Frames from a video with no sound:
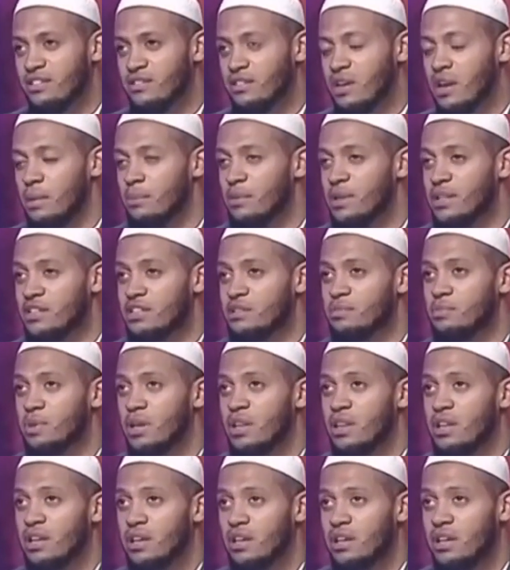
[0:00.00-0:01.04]
So I met this
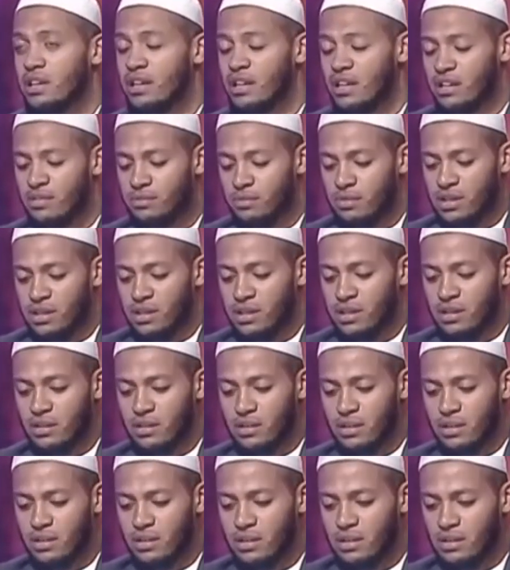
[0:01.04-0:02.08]
brother, and he gave me
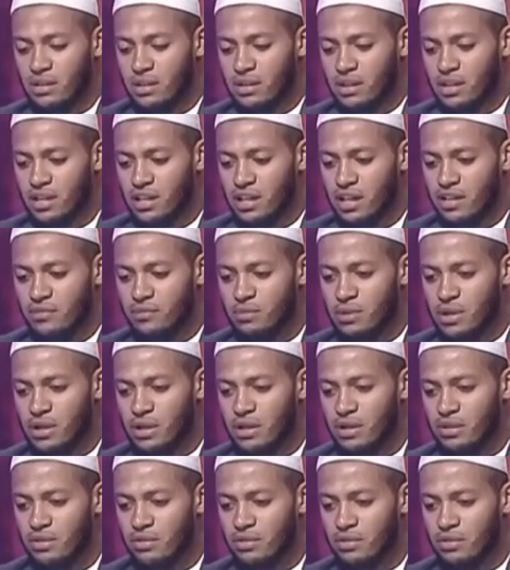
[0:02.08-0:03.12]
a
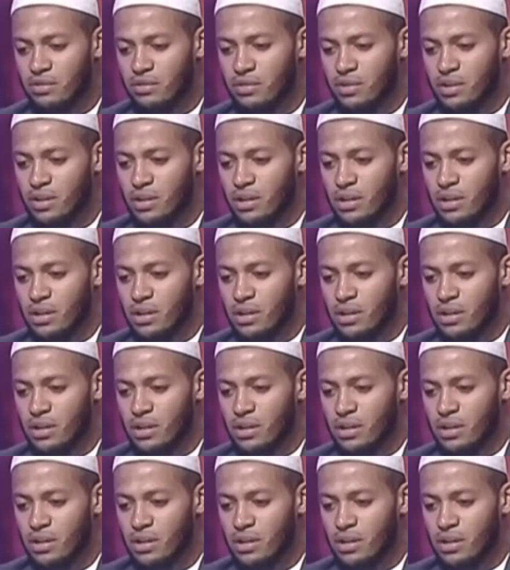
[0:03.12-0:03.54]
little